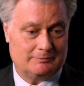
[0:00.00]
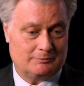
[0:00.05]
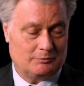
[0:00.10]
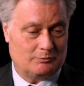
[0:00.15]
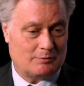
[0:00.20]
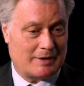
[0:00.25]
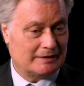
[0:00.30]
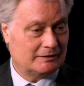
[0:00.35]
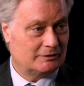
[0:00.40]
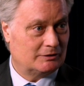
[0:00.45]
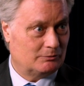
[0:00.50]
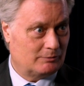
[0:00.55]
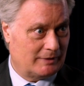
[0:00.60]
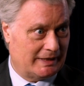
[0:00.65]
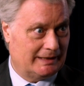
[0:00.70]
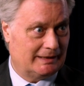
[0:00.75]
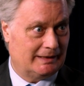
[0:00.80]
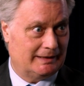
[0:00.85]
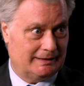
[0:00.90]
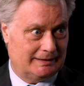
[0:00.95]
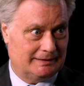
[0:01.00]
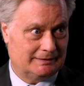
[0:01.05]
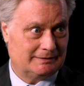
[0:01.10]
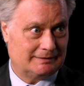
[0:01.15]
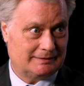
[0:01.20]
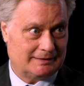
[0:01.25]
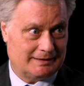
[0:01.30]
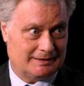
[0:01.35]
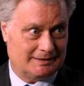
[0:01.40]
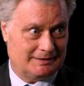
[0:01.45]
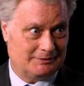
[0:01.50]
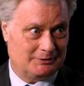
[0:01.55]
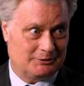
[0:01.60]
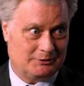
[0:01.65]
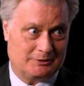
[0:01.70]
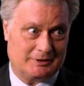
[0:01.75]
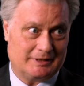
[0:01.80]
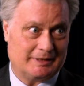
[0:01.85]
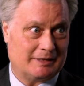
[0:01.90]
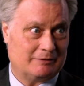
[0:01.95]
once a weekly is
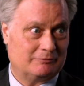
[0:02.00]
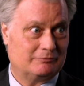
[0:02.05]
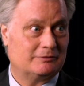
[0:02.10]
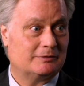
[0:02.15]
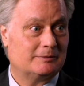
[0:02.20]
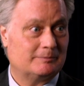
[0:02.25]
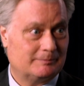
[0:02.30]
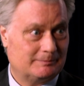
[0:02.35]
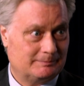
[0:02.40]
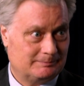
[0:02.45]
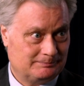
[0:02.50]
good enough.